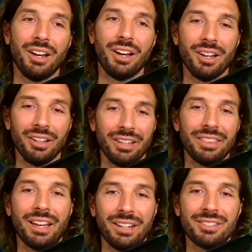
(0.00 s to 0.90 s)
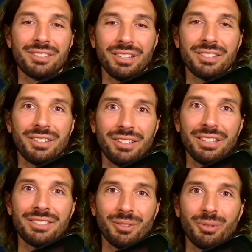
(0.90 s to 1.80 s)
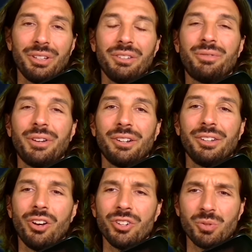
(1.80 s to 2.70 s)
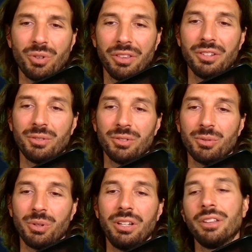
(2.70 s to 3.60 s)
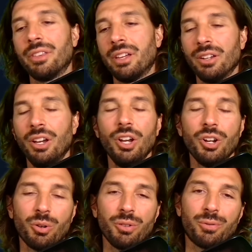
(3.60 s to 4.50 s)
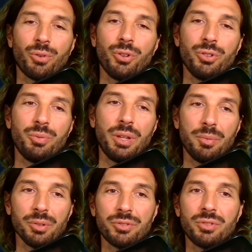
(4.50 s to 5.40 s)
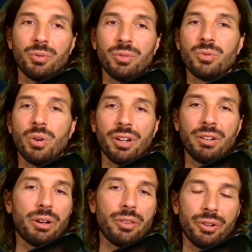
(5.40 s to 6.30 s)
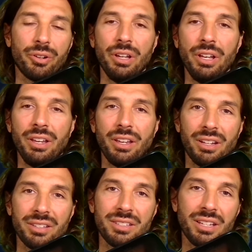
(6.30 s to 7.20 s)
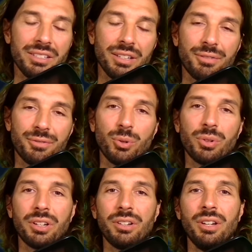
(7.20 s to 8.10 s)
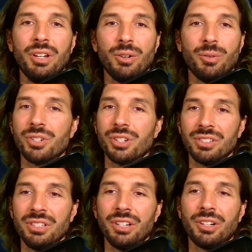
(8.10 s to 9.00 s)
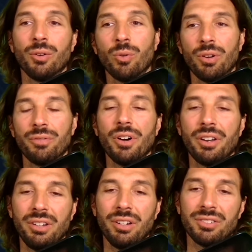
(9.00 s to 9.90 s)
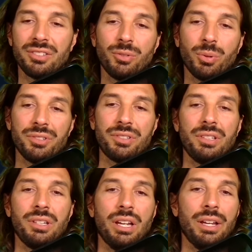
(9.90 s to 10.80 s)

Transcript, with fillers: uh, like that, it's it's a it's a really fair launch where I think so it's great. And then going forward, you'll be able to withdraw it rather in its native token, which is near, or if not in ERC20.